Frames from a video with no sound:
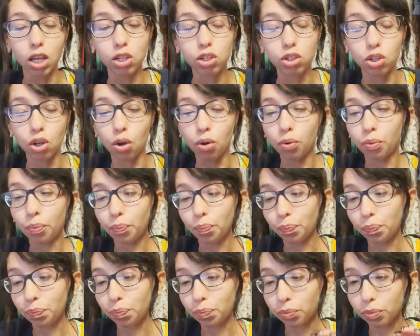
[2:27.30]
So
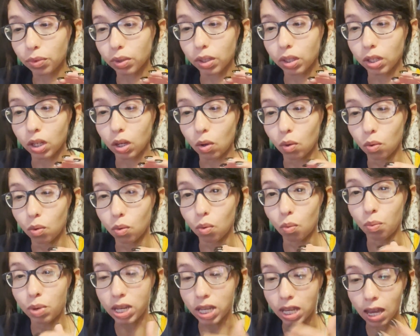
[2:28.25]

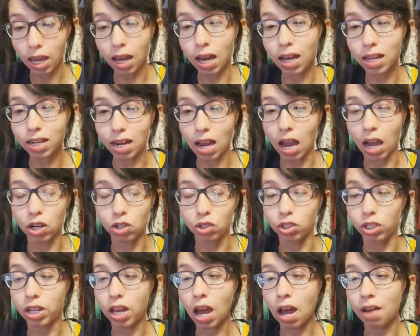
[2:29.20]
we can
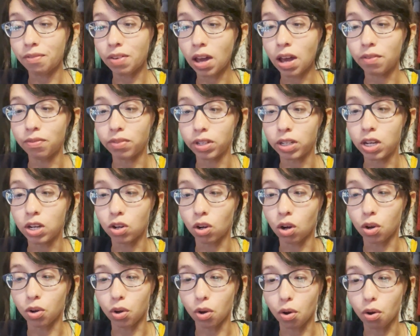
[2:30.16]
actually have heaven here
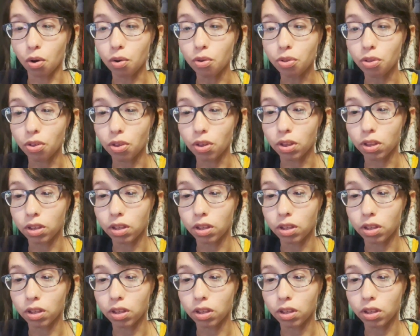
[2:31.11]
on earth,